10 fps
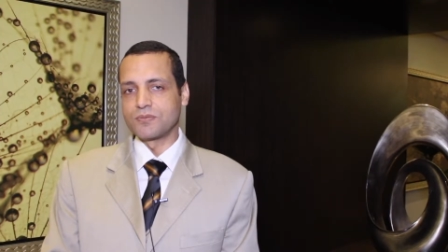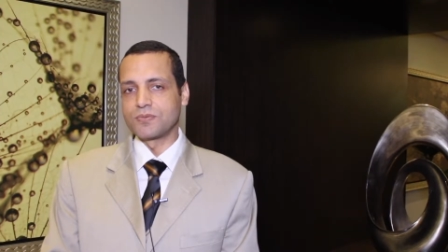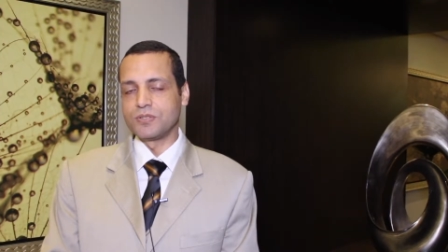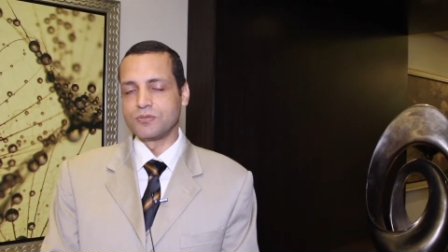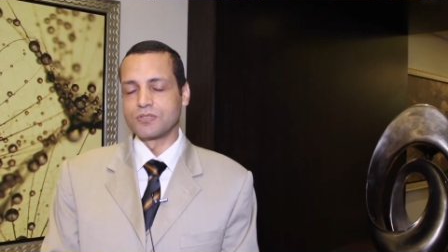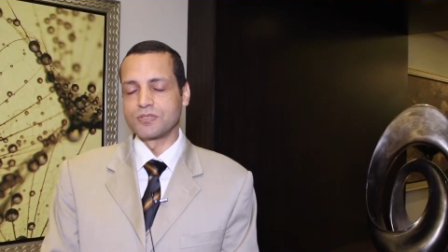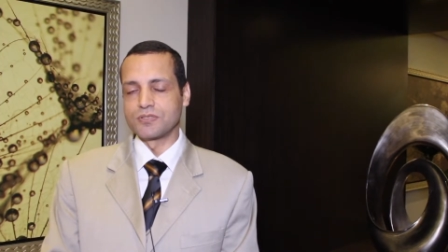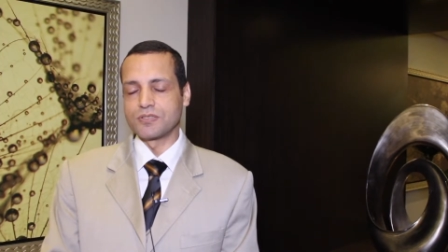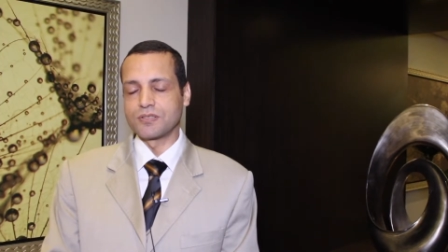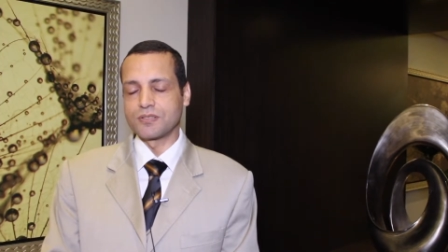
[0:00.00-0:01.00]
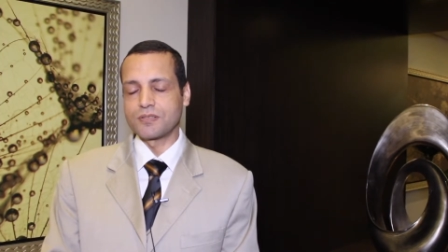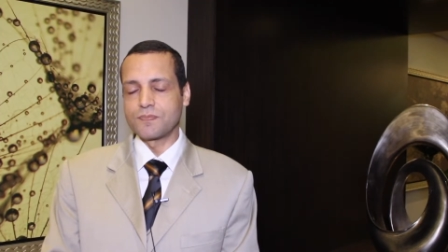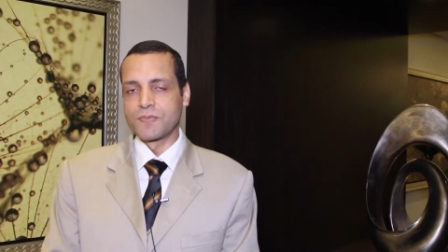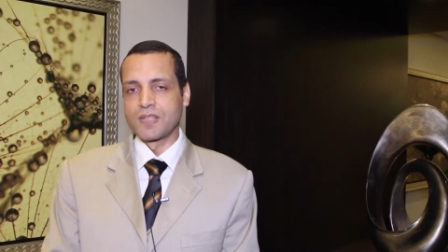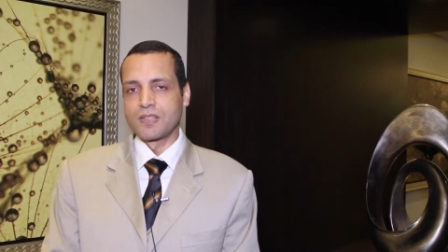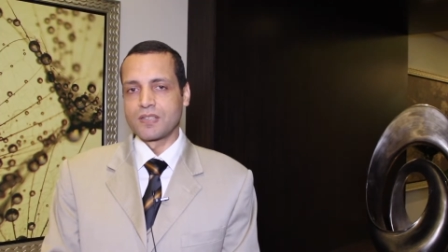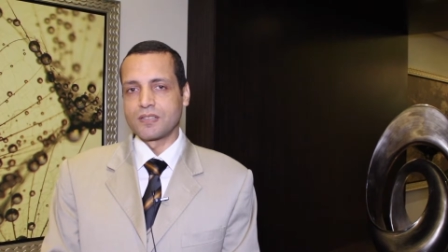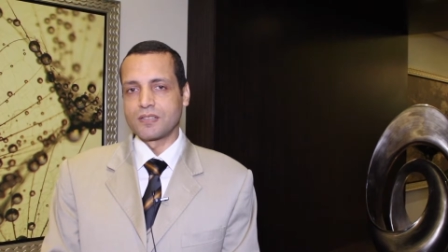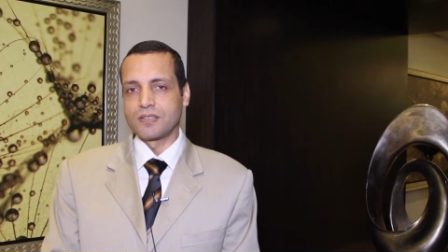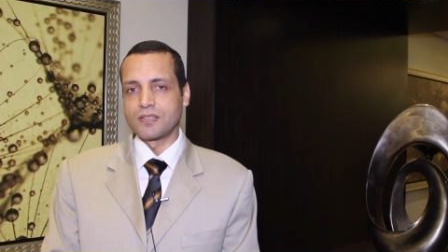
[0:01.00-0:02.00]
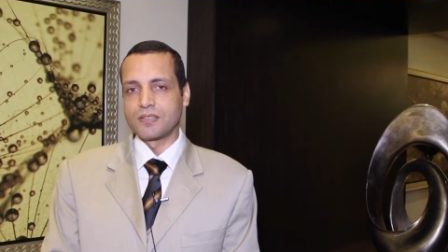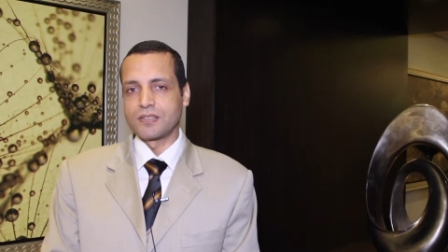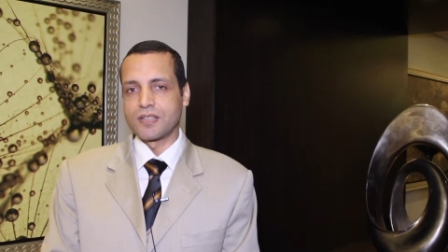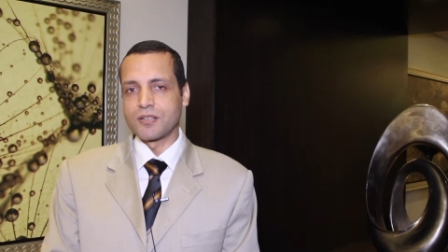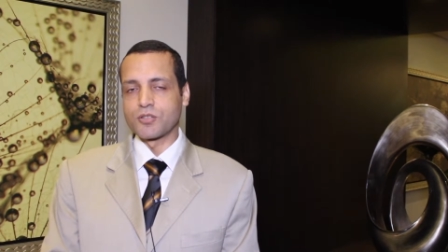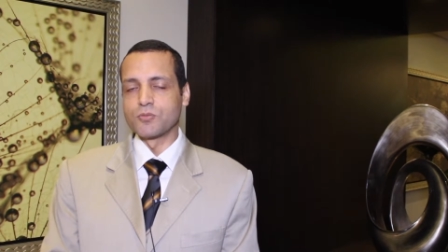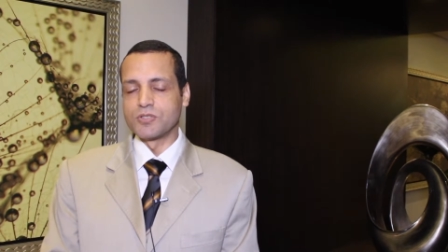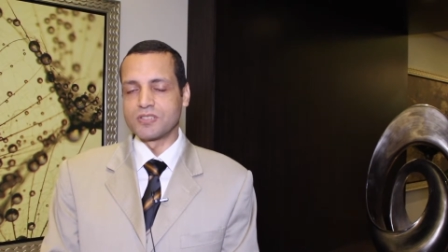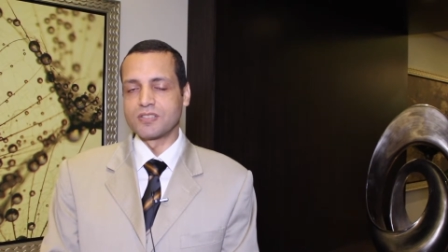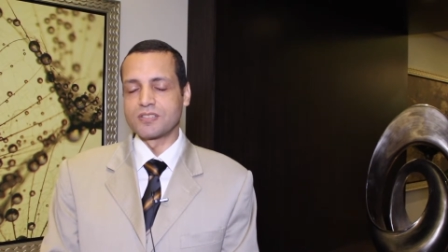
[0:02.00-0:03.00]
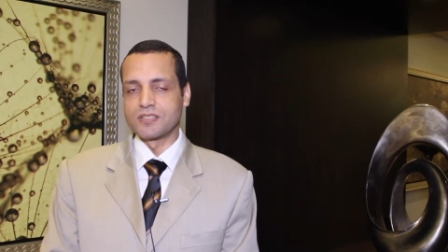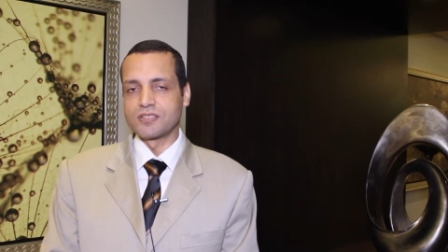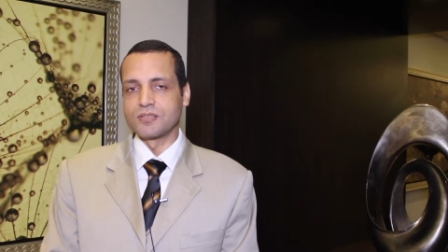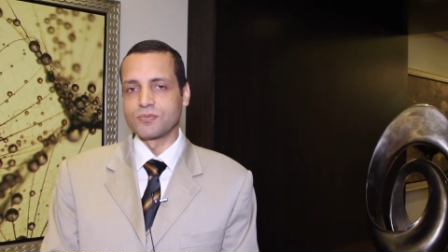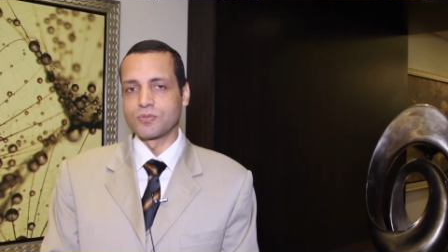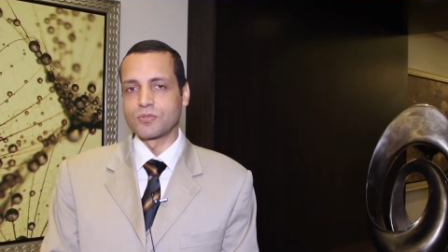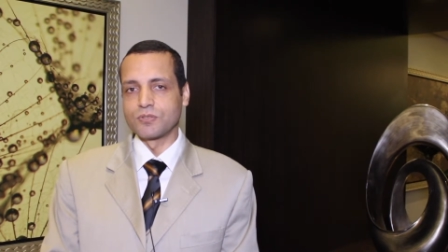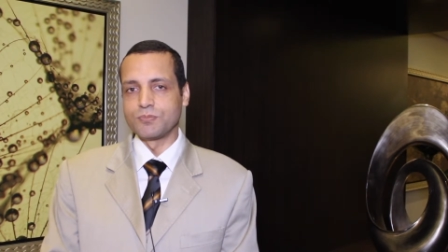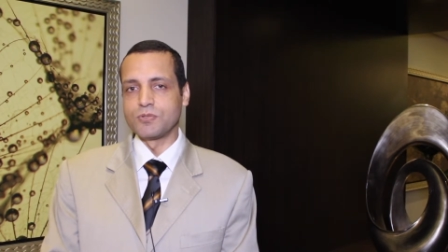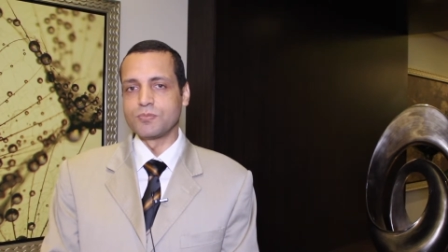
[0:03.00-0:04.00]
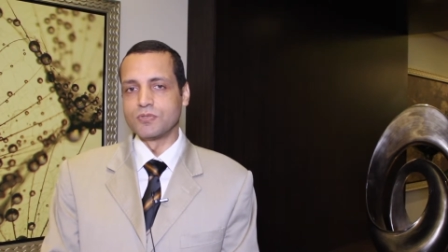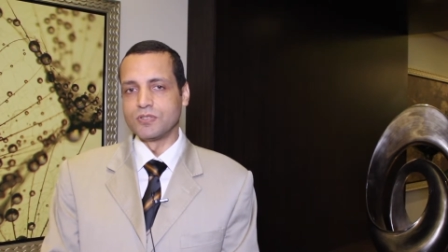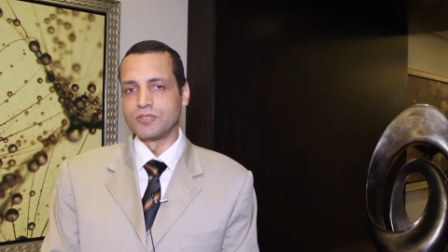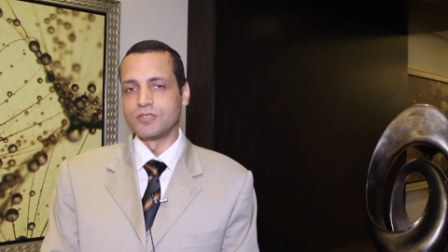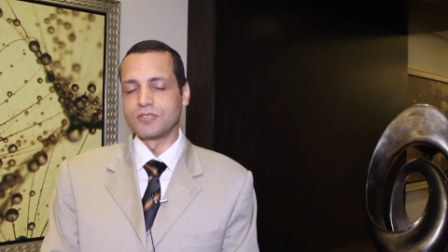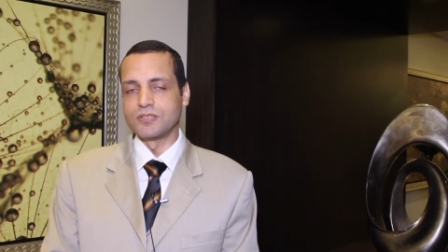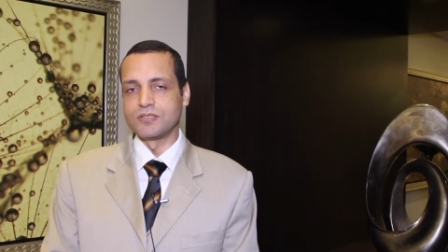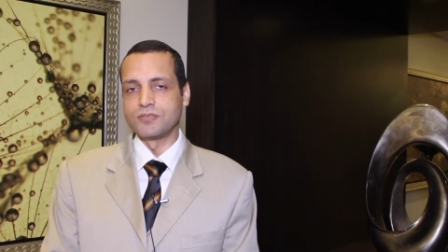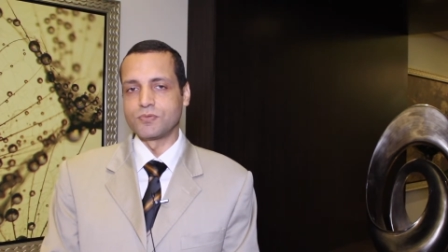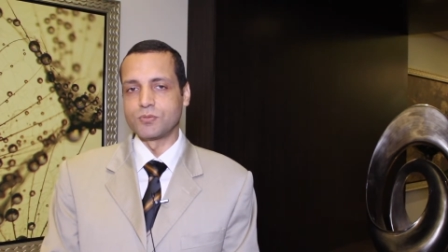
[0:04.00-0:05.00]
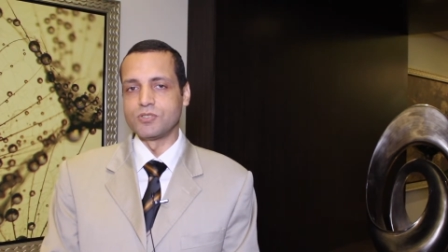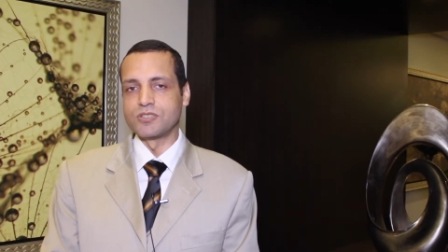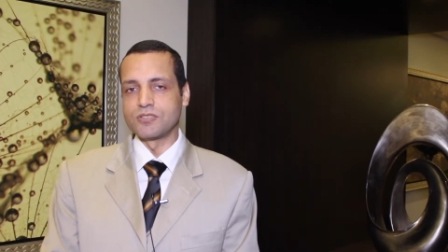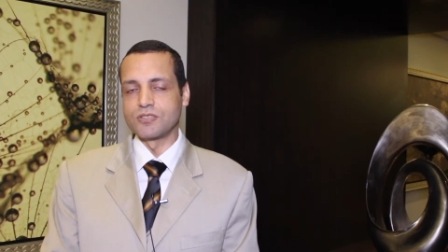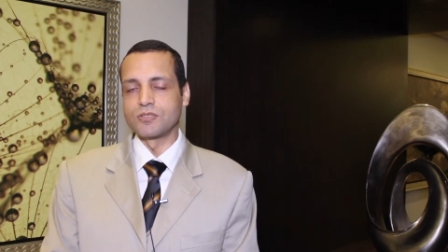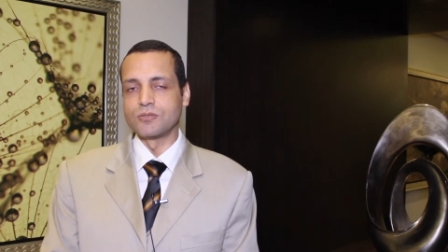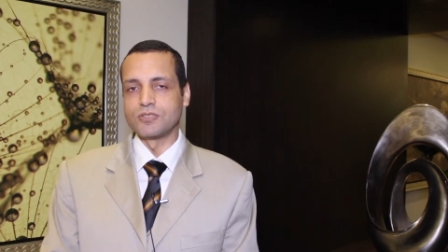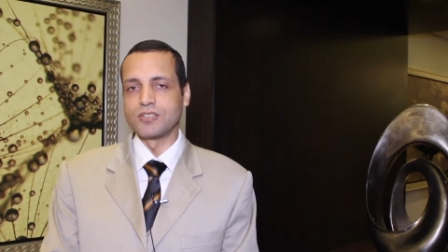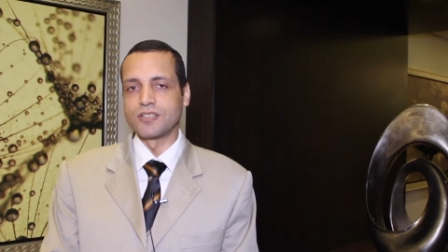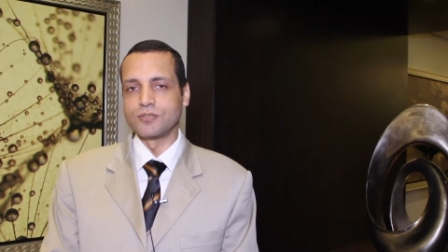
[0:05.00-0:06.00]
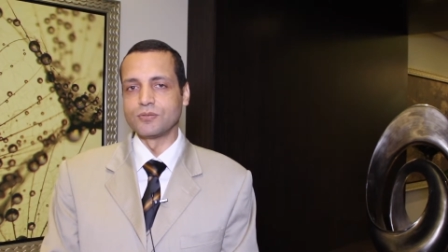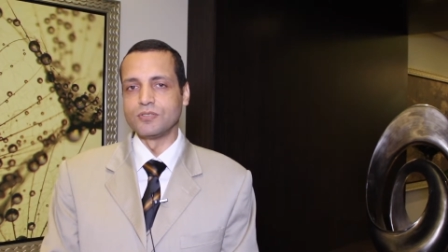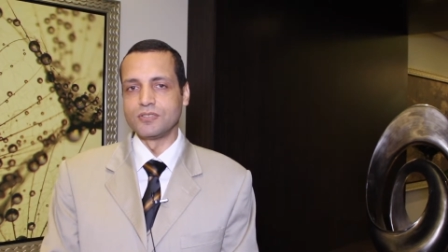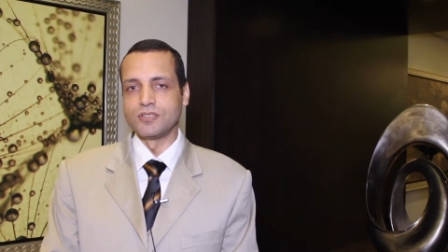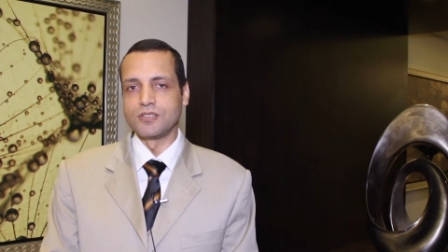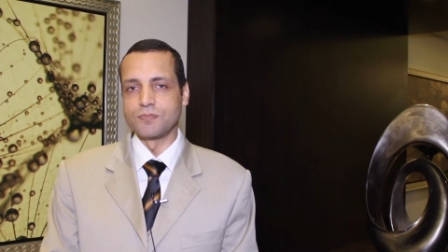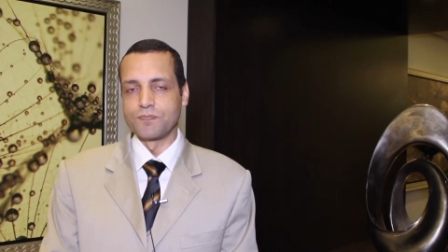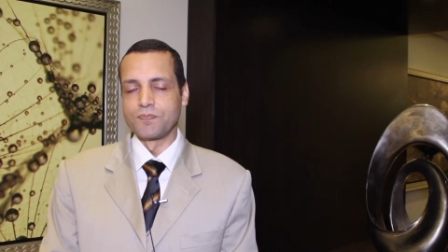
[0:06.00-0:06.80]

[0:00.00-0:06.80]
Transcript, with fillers: and future inshallah. Uh, I recommend this session for all people in uh, information security and audit team.